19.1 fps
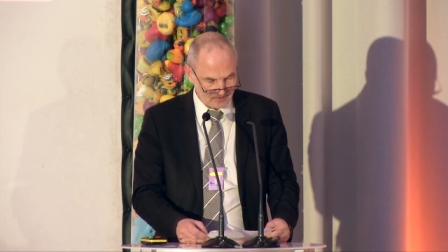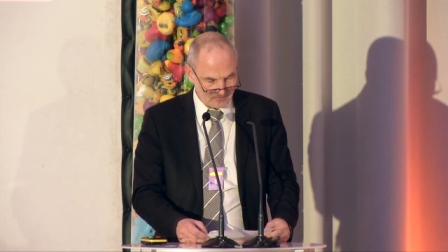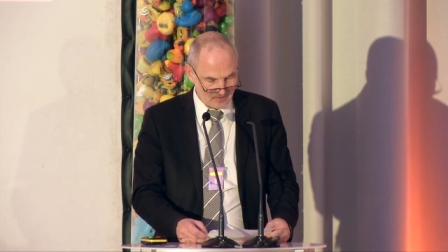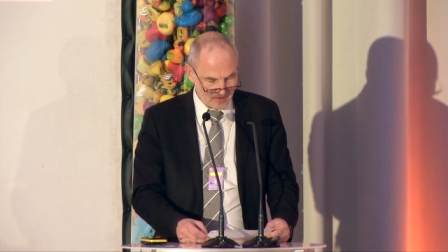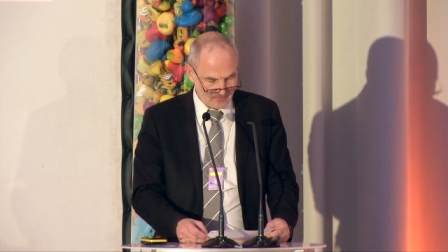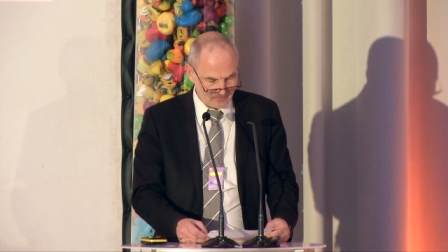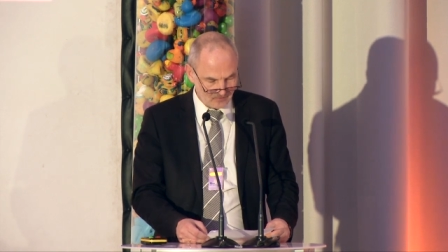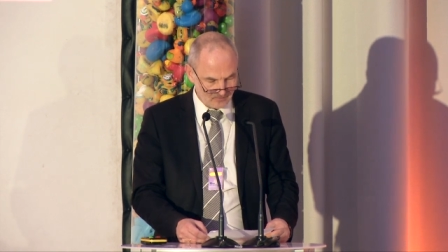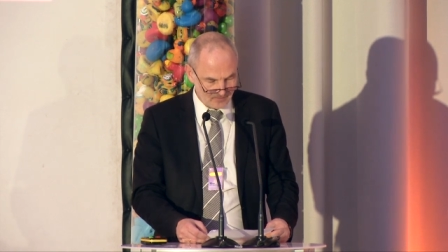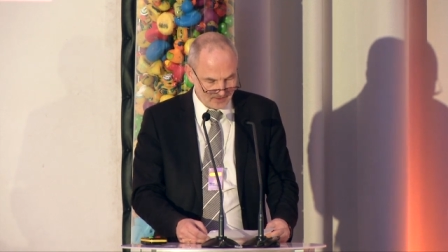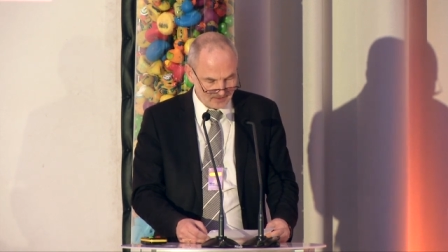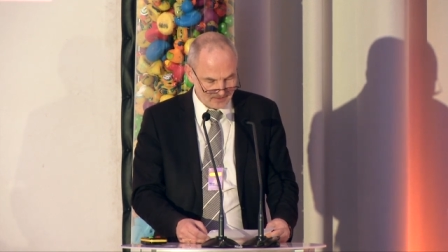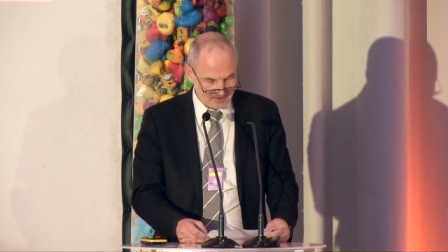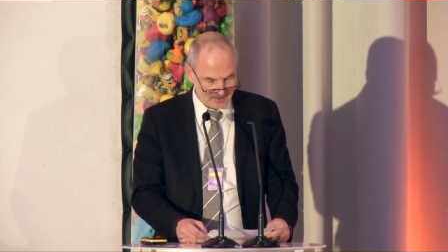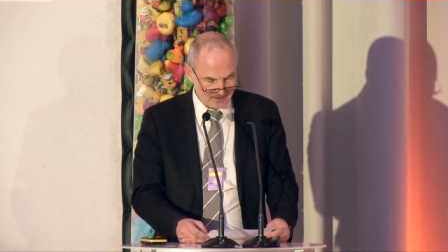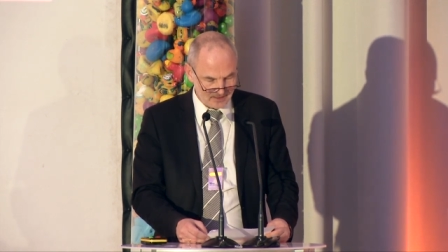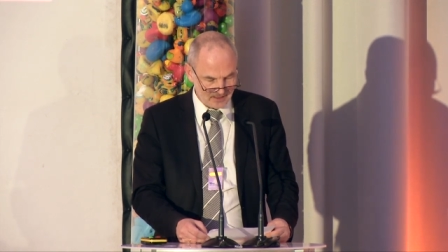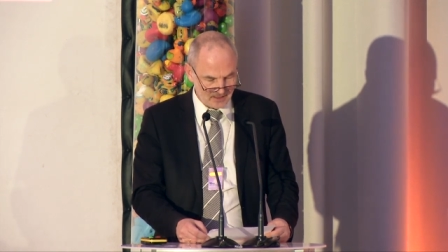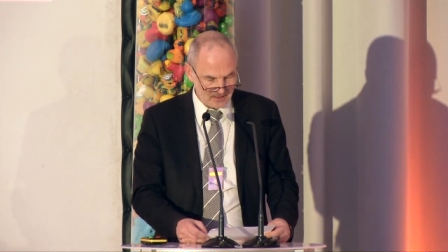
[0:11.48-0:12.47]
of
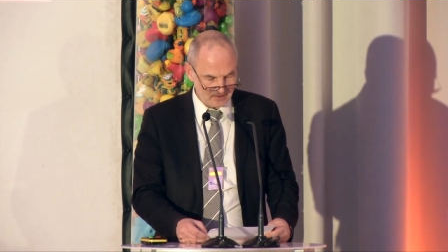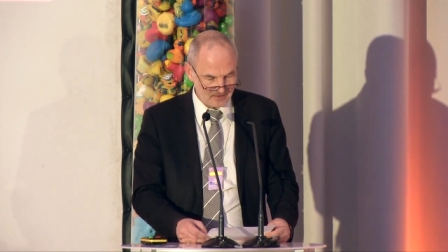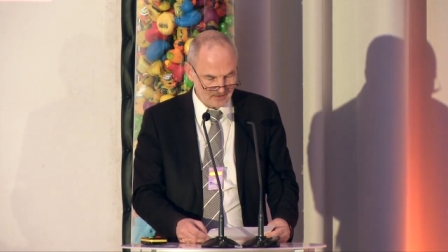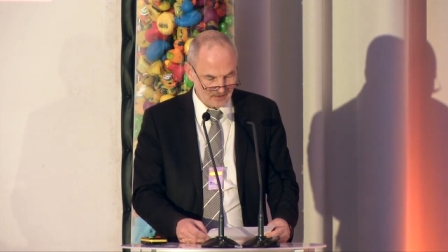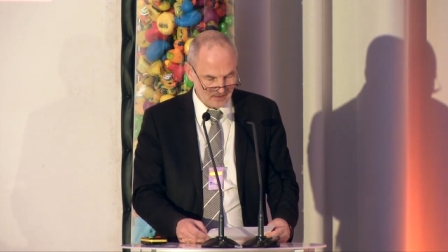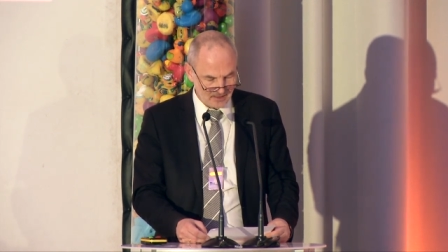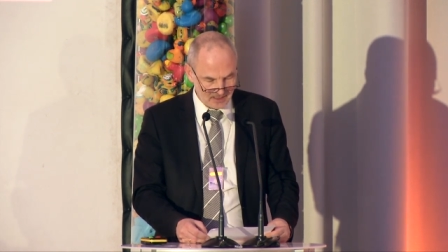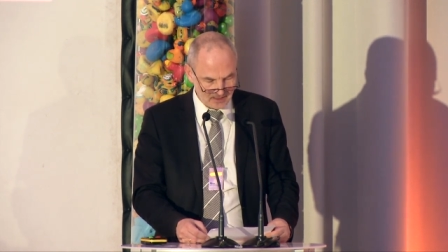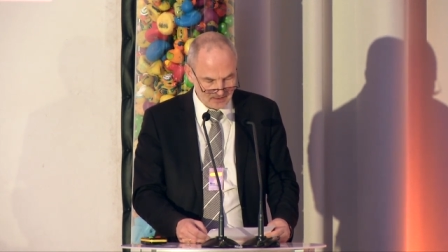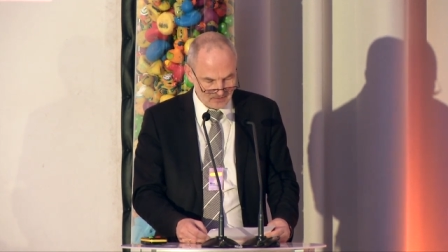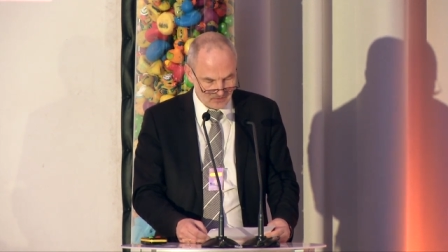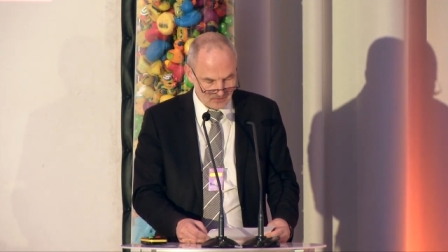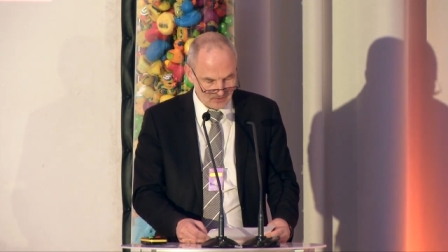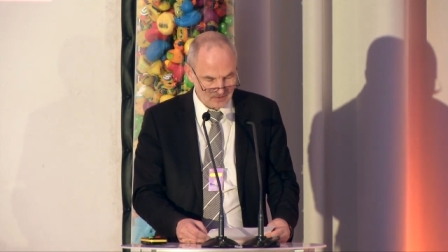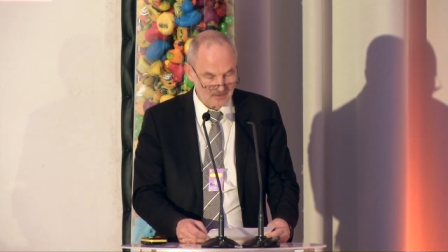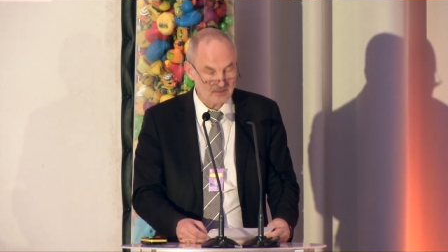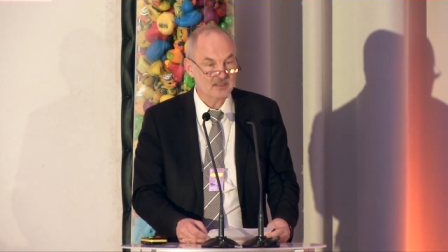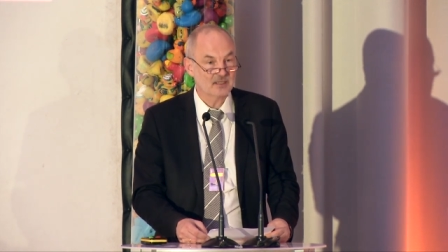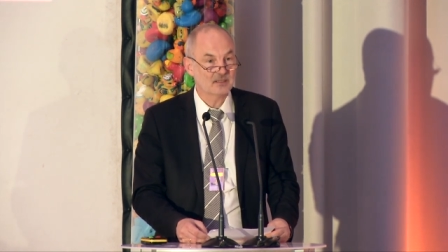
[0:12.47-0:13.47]
governments and aid, aid,
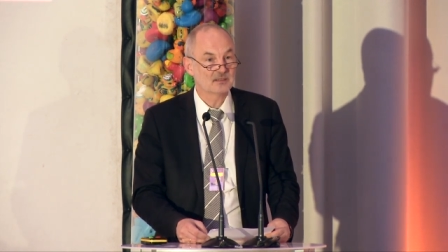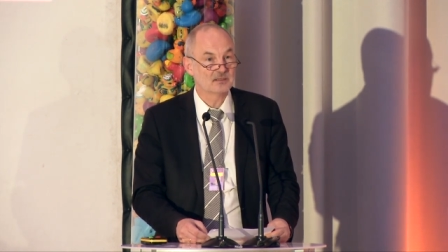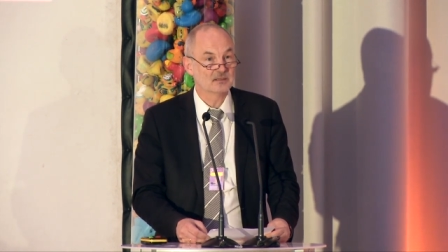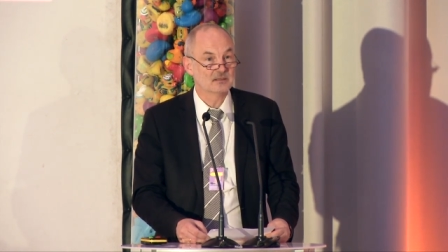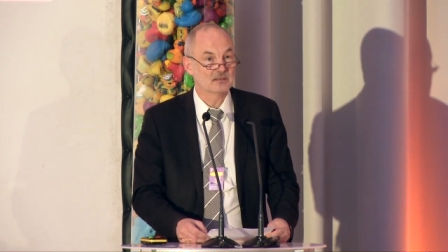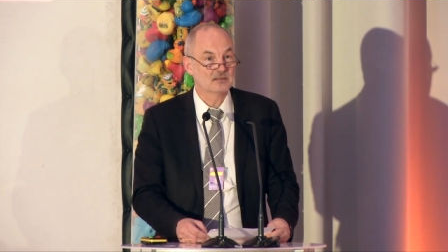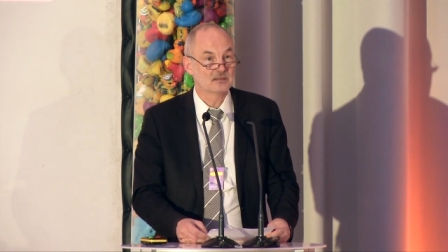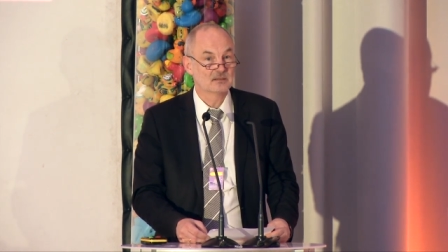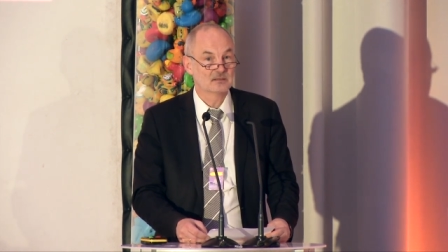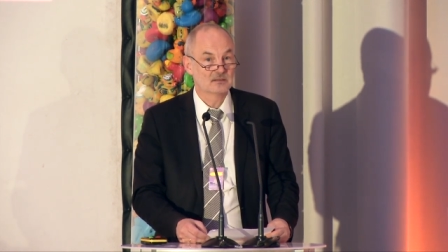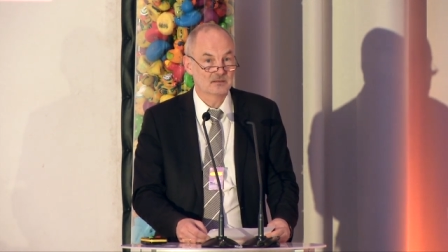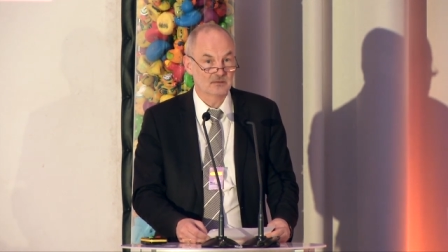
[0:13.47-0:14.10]
organizations